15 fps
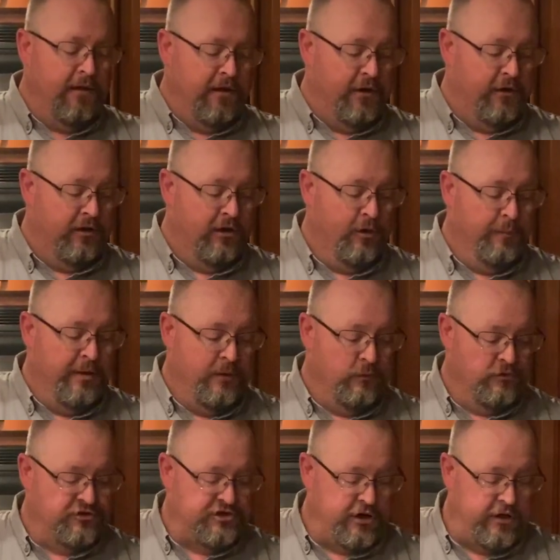Here in a little bit,
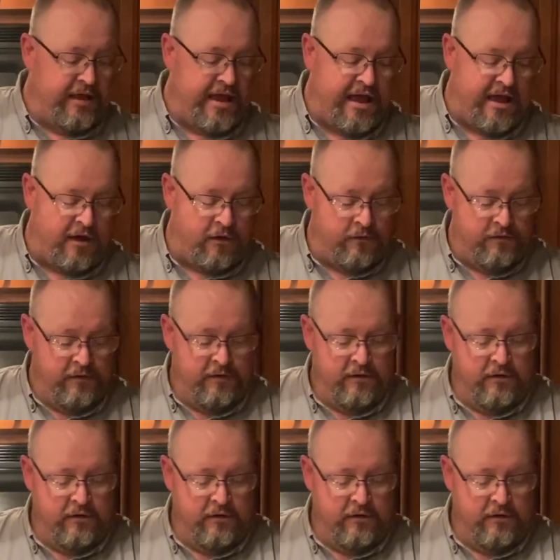we'll show you how.